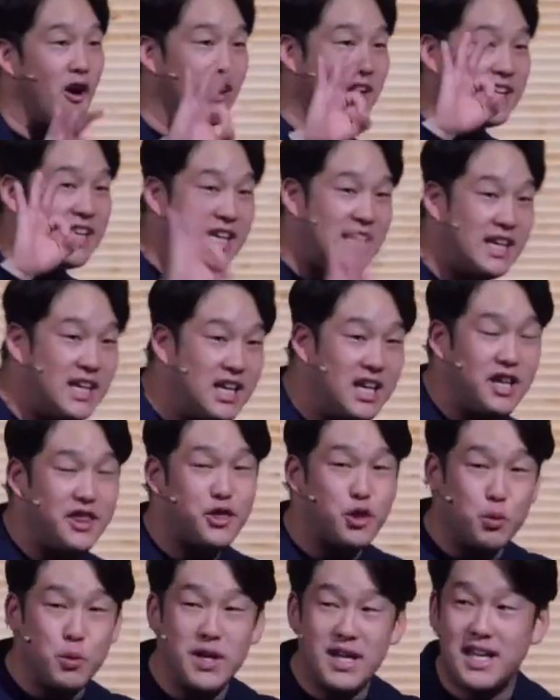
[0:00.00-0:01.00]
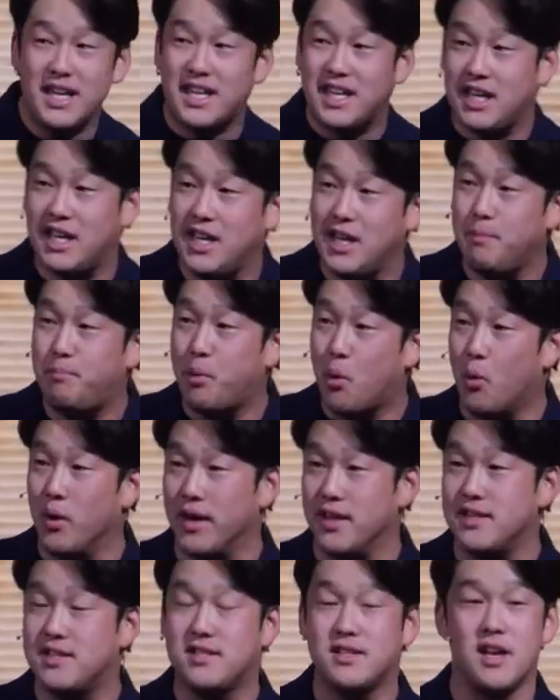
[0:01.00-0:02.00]
are key, three key
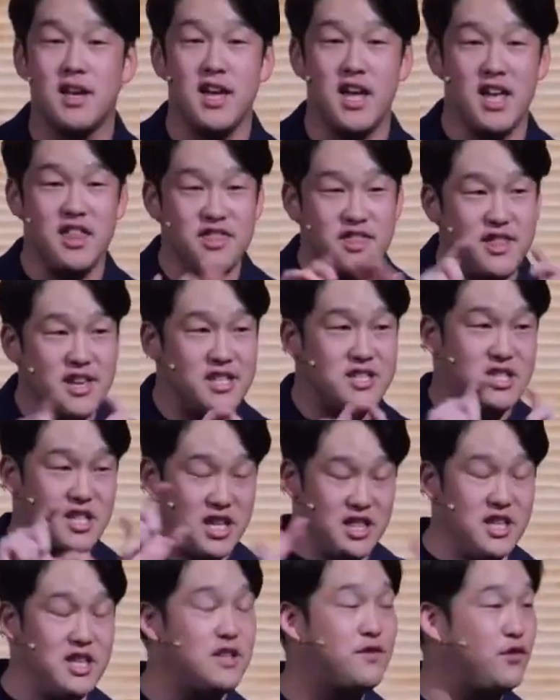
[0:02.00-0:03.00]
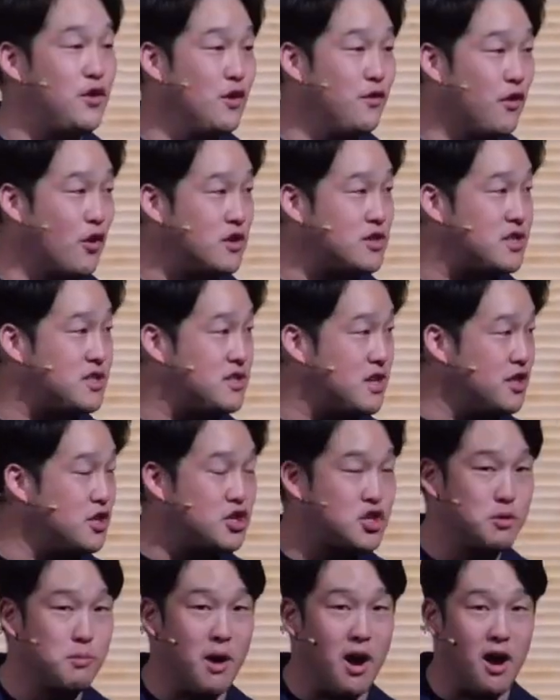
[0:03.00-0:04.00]
points in, this, in these few verses in the
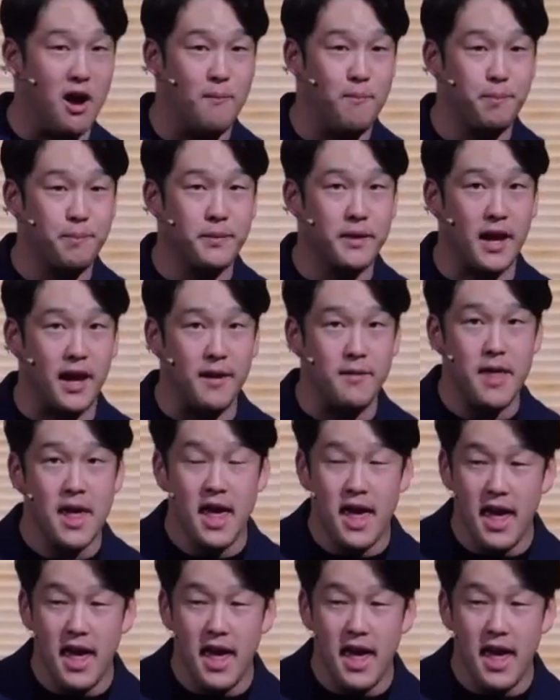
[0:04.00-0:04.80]
Shema. Okay?